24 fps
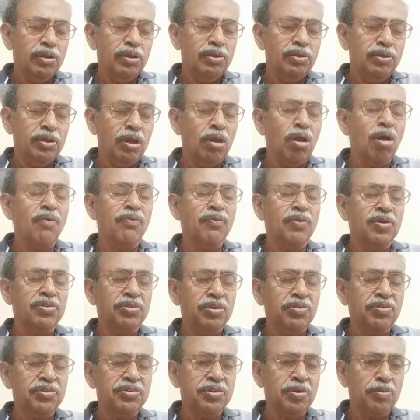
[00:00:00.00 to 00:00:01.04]
the law of
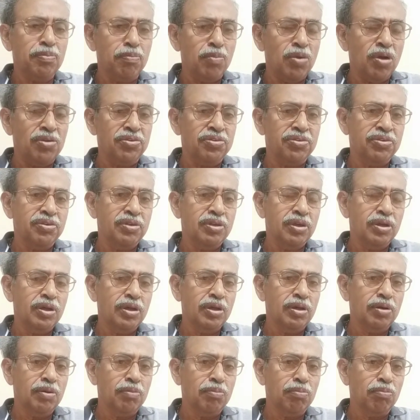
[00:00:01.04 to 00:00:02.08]
conservation of mass.
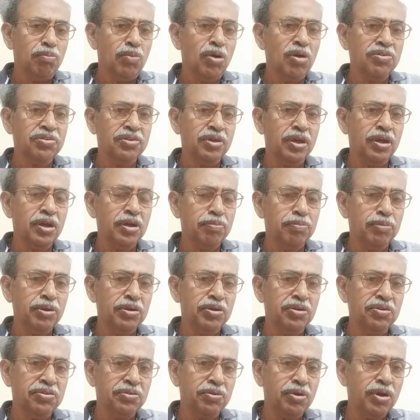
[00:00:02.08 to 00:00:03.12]
Mass cannot be
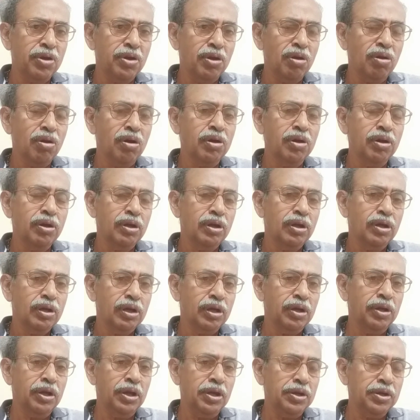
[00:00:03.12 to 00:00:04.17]
destroyed or
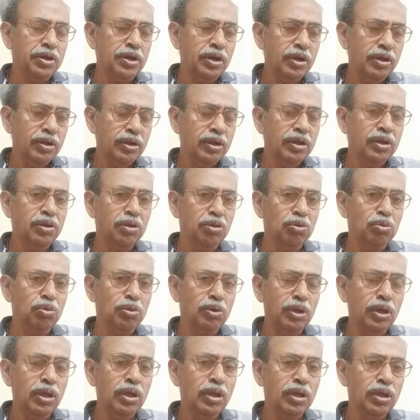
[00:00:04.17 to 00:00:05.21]
created. It is only.